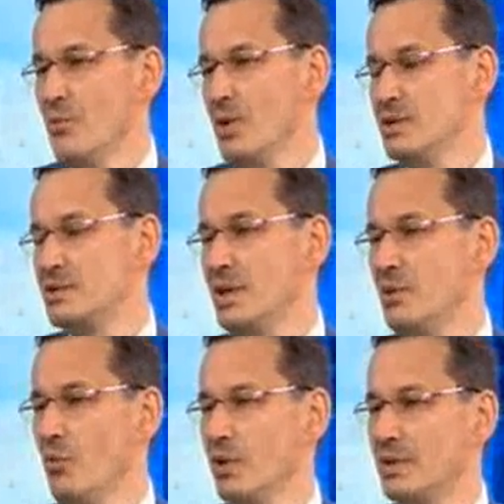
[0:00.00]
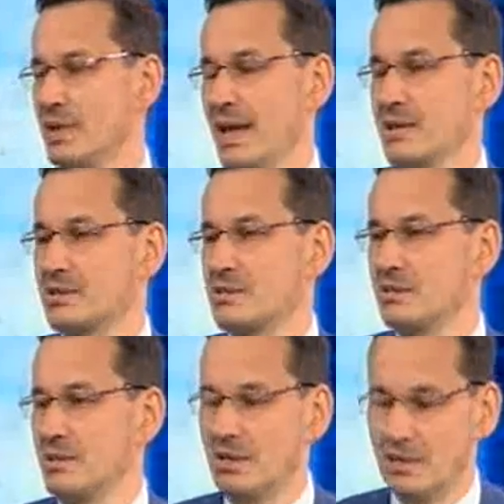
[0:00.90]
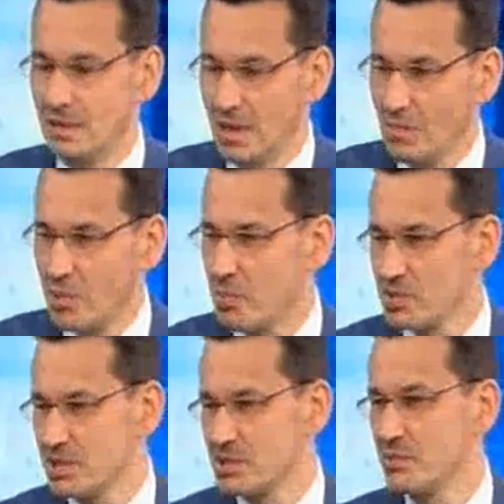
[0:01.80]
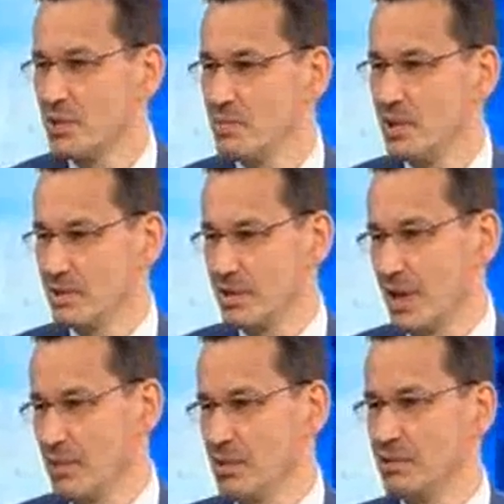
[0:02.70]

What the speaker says: we'll see what the next proposition will be on the table.